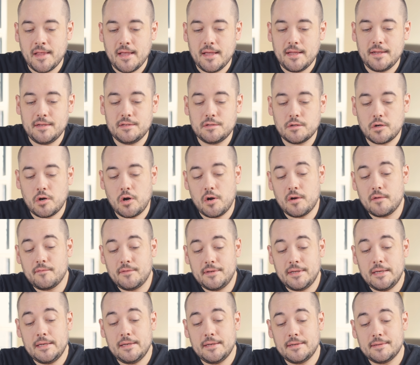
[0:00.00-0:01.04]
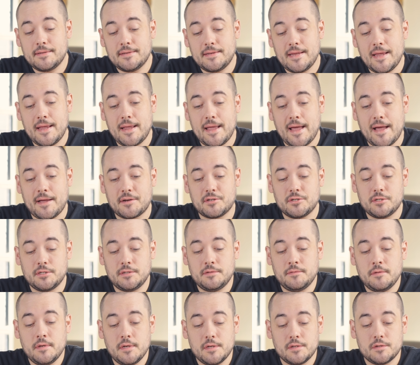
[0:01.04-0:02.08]
It is a card of needing to take
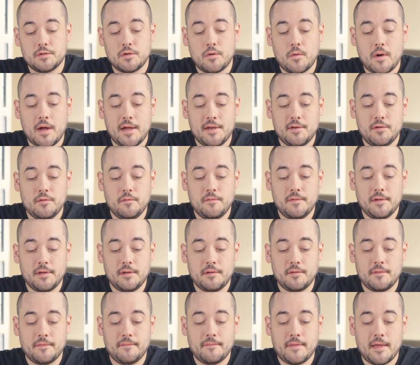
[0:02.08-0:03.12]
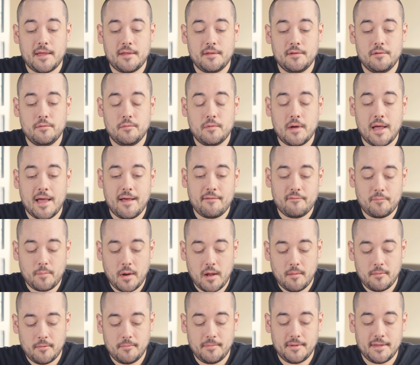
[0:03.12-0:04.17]
action, so I do feel that you have
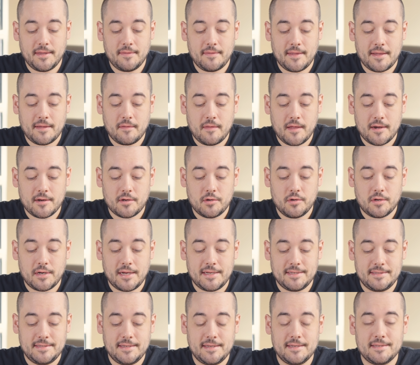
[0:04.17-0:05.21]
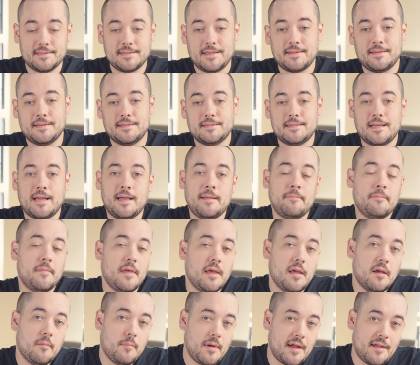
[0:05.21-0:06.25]
probably like a lot of good ideas at this time,
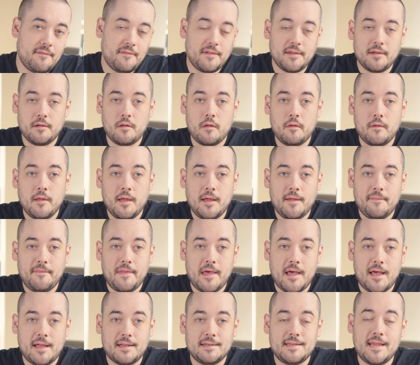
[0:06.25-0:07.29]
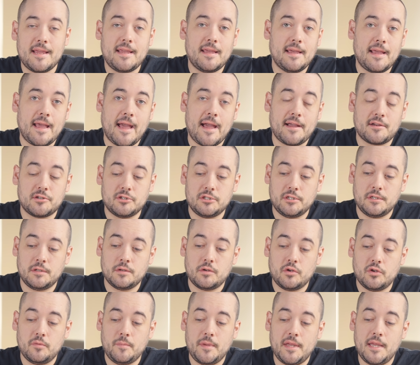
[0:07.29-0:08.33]
but I feel that taking action
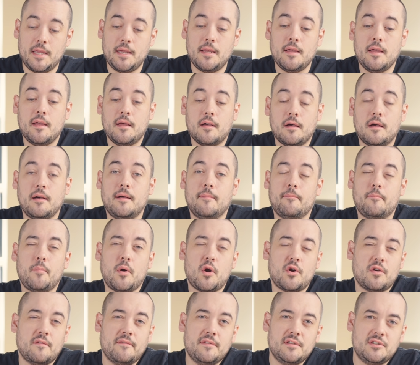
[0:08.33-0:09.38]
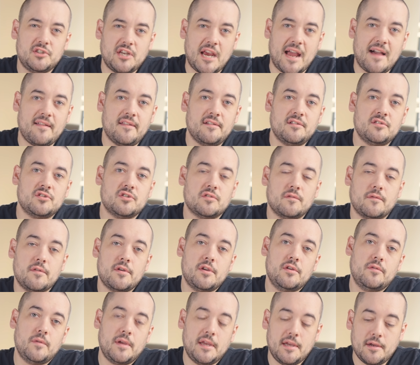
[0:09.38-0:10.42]
could be part of the challenge for
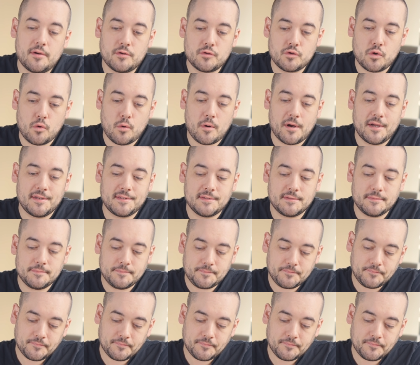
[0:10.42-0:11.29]
you here, Taurus.